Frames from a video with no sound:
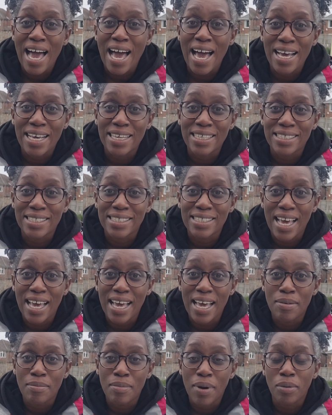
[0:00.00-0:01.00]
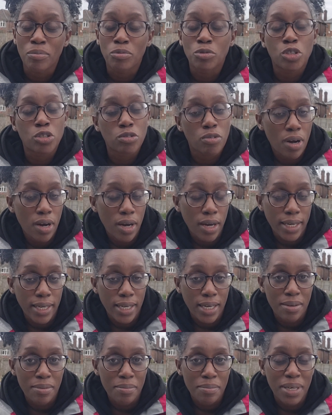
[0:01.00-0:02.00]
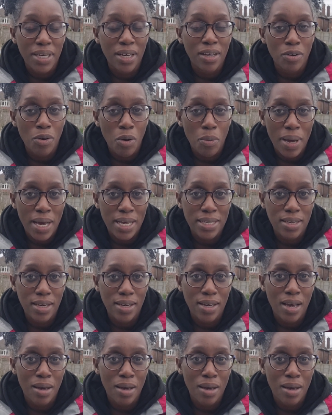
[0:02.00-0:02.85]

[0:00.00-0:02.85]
as I will try and be a lot better